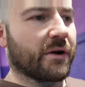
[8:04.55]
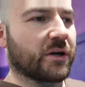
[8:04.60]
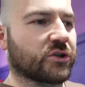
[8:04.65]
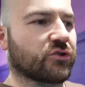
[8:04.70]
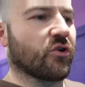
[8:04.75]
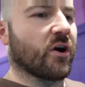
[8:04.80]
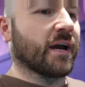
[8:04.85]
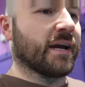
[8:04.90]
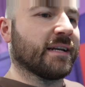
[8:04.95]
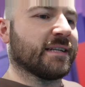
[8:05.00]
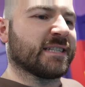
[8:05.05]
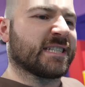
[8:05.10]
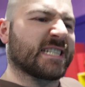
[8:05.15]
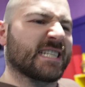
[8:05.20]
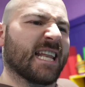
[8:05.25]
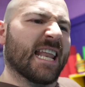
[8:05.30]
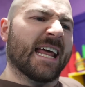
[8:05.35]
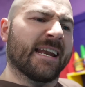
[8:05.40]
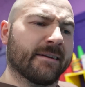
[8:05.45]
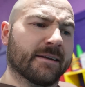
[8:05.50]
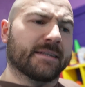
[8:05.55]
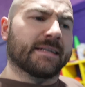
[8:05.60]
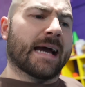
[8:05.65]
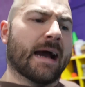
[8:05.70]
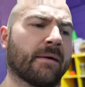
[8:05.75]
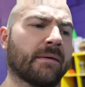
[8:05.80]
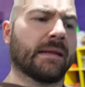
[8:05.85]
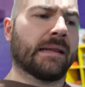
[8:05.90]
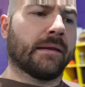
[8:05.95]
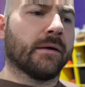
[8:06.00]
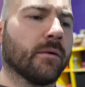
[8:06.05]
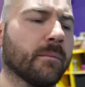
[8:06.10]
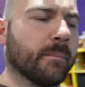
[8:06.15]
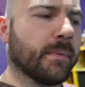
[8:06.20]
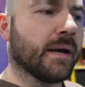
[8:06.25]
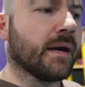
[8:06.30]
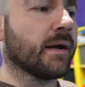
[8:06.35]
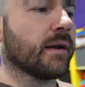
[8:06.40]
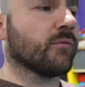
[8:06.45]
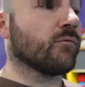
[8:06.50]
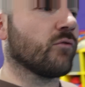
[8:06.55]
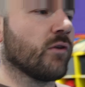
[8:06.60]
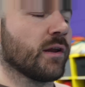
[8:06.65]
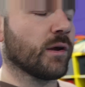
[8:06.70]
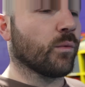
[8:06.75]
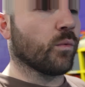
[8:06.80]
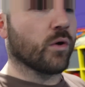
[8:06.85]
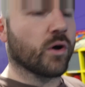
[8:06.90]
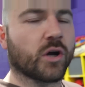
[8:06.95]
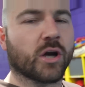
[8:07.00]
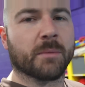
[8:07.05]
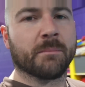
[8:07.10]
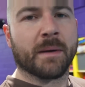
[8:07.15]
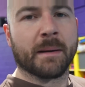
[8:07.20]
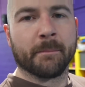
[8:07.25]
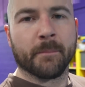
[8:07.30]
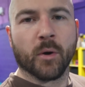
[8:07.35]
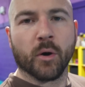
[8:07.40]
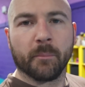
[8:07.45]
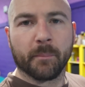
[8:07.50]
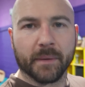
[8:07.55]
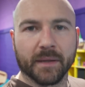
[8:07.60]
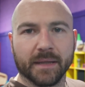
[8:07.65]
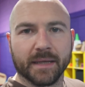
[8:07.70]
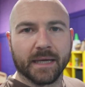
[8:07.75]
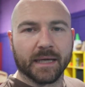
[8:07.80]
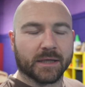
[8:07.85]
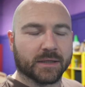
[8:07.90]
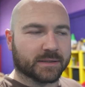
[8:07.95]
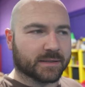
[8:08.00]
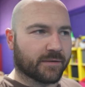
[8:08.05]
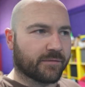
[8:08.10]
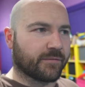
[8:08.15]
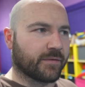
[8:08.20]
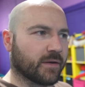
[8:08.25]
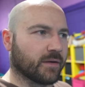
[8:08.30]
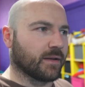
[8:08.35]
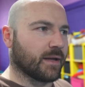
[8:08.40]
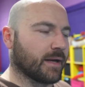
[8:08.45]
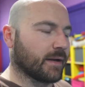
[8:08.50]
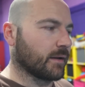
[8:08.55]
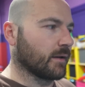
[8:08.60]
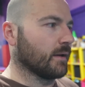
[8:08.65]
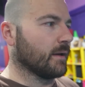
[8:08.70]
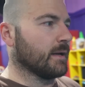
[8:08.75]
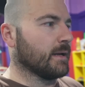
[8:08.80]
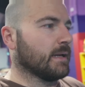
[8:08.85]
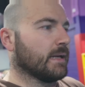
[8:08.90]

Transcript: I try and slender down a little bit and really work on my mobility because I feel like